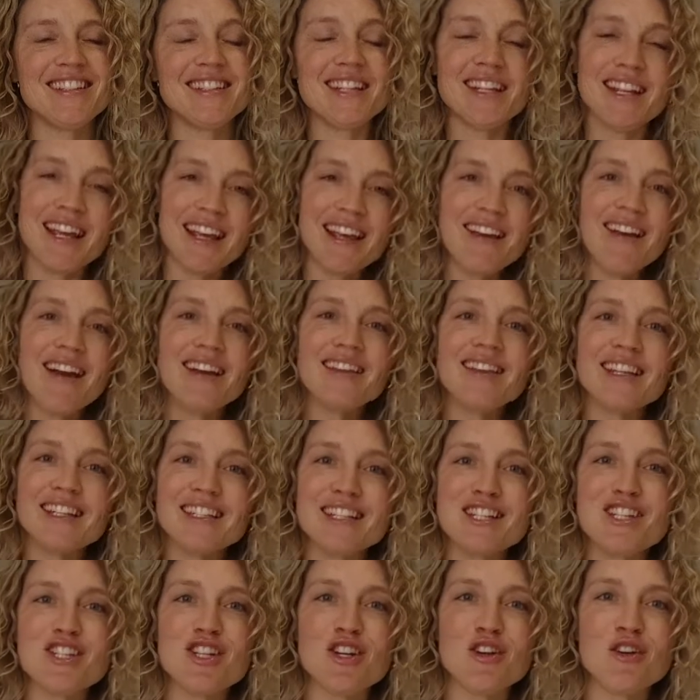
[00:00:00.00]
Today, I'd
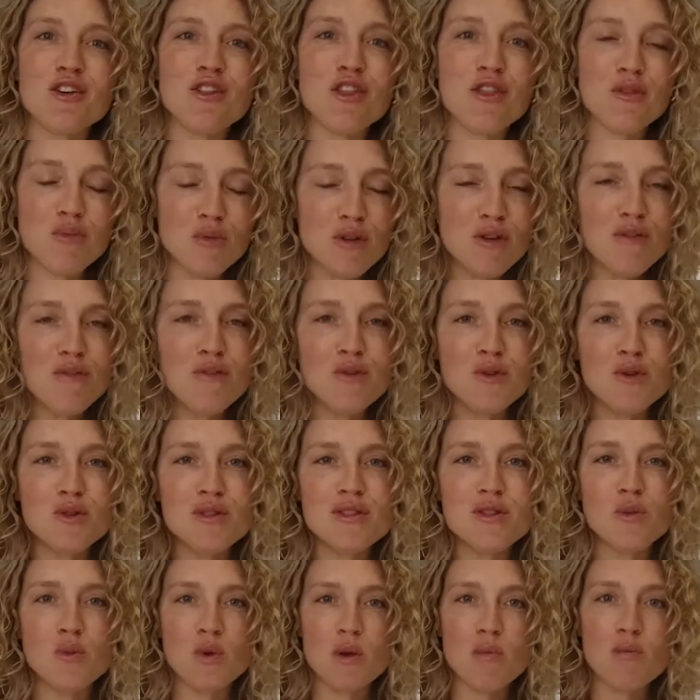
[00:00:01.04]
like to share 3
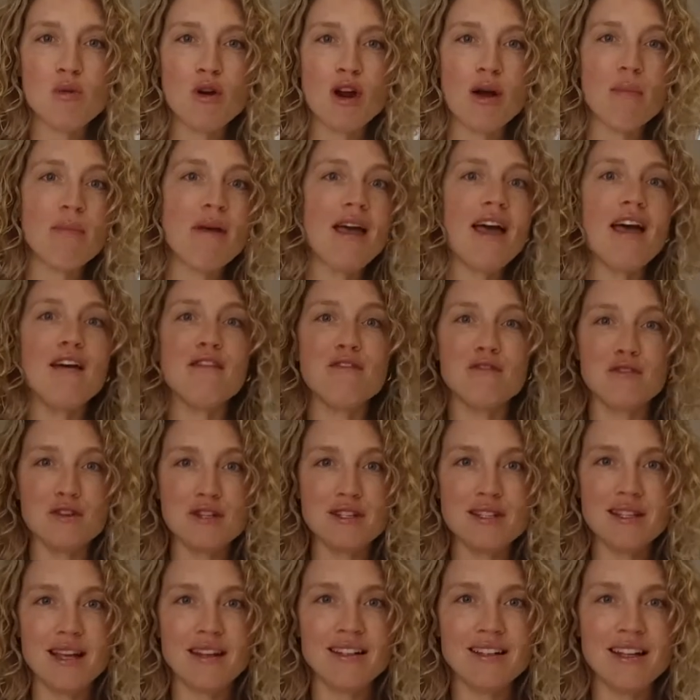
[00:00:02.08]
foods that we prep
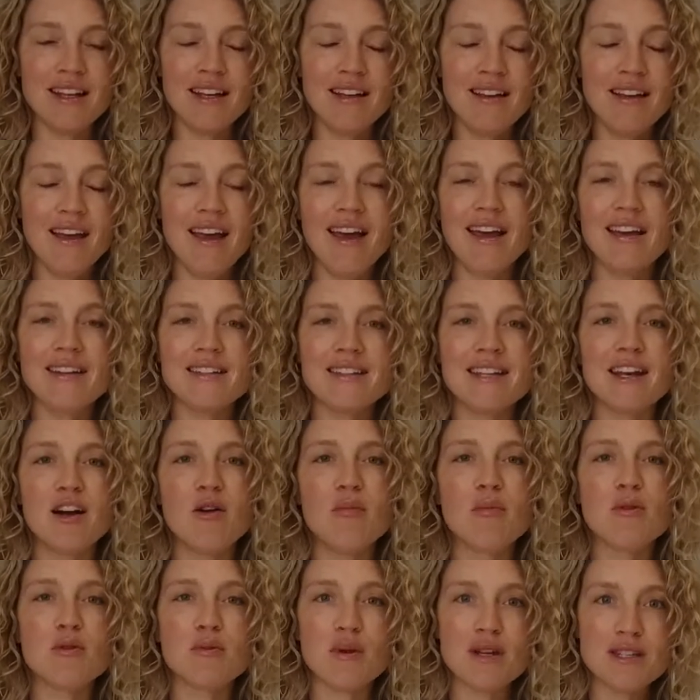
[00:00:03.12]
every Sunday to
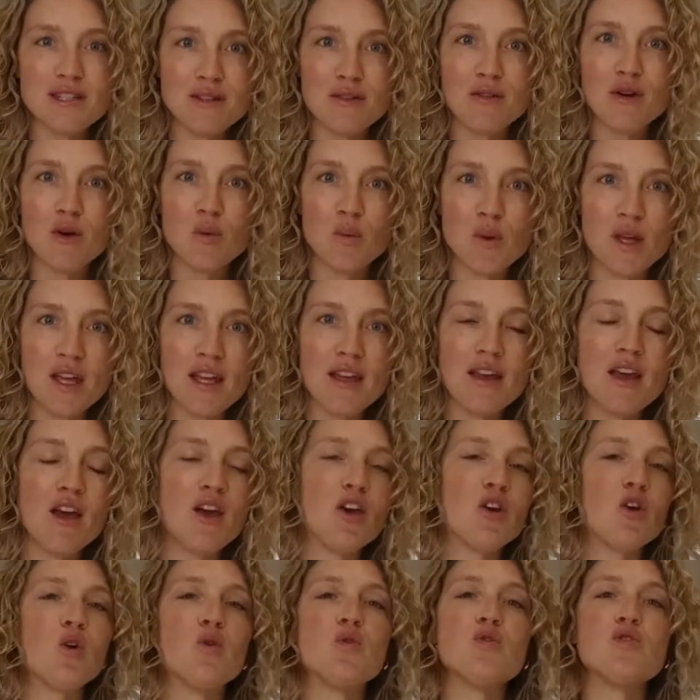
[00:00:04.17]
help the rest of our week
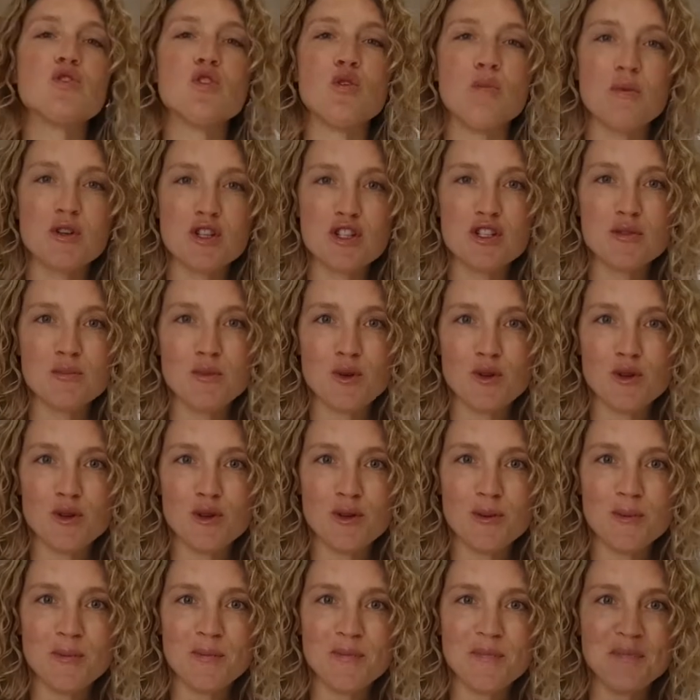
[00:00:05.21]
go so much
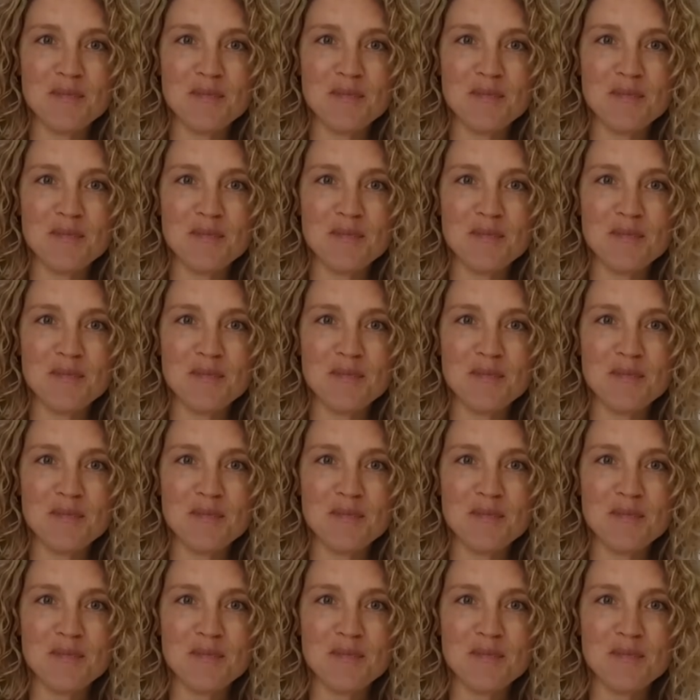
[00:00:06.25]
smoother.